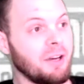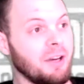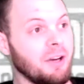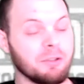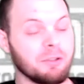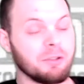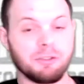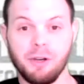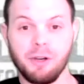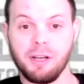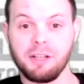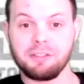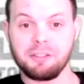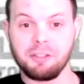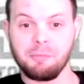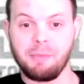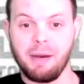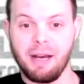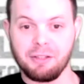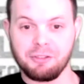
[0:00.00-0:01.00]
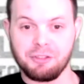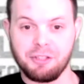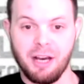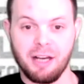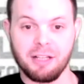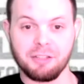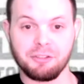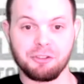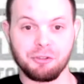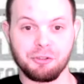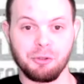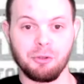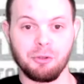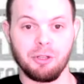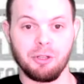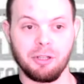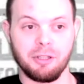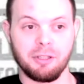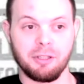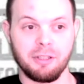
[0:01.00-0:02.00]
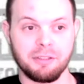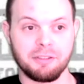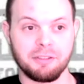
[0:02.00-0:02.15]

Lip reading: what's crazy about Don Shula